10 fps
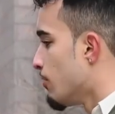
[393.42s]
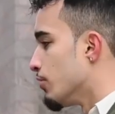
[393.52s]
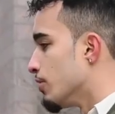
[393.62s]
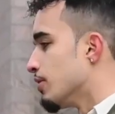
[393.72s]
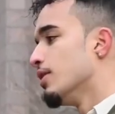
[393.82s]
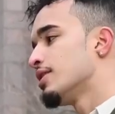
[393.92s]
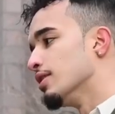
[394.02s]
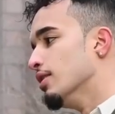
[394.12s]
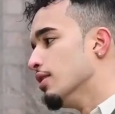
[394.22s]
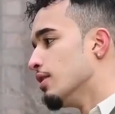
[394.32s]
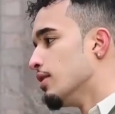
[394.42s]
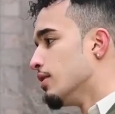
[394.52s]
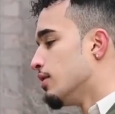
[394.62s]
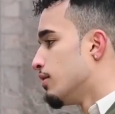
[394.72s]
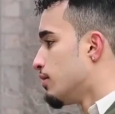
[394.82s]
not afraid of rejection,
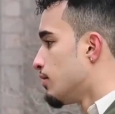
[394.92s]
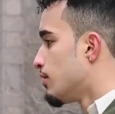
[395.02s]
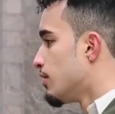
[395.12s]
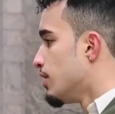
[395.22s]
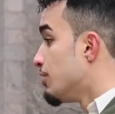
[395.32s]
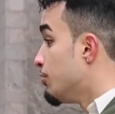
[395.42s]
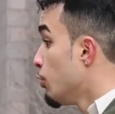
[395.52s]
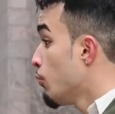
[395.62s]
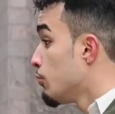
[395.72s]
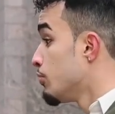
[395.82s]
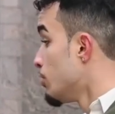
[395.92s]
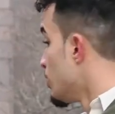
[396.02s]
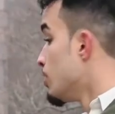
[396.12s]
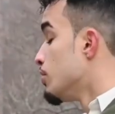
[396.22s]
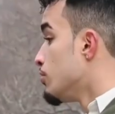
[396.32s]
then you know what, you'll never be
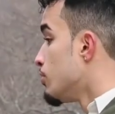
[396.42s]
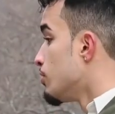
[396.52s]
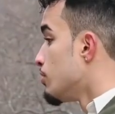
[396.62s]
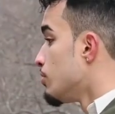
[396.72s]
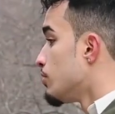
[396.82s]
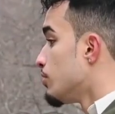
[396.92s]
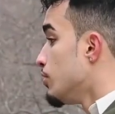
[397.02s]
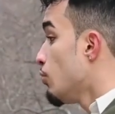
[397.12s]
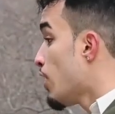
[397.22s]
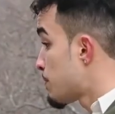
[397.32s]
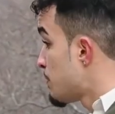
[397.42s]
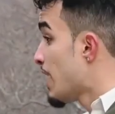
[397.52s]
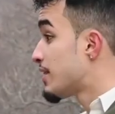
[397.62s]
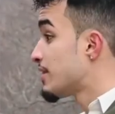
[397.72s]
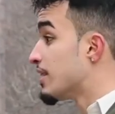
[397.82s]
afraid of
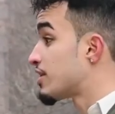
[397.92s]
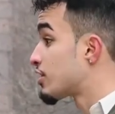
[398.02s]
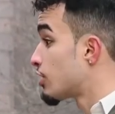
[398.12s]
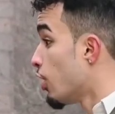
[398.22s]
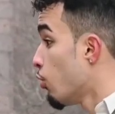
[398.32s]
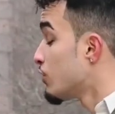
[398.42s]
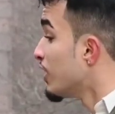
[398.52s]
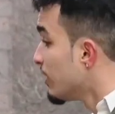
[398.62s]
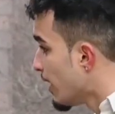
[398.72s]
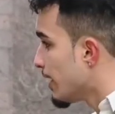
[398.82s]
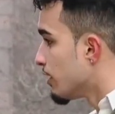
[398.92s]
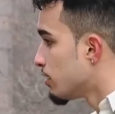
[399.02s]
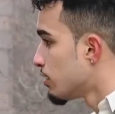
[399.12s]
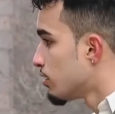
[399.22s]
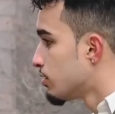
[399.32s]
approaching any woman, no matter
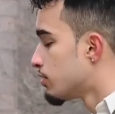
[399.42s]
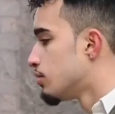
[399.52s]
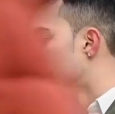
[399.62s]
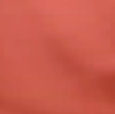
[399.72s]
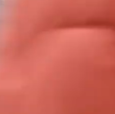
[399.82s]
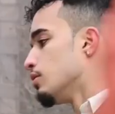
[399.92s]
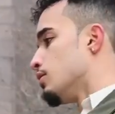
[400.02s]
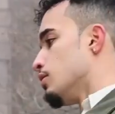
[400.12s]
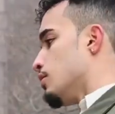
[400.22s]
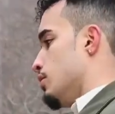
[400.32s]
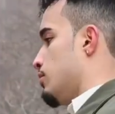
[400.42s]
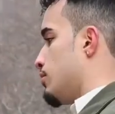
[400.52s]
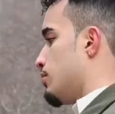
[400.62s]
how attractive she is, no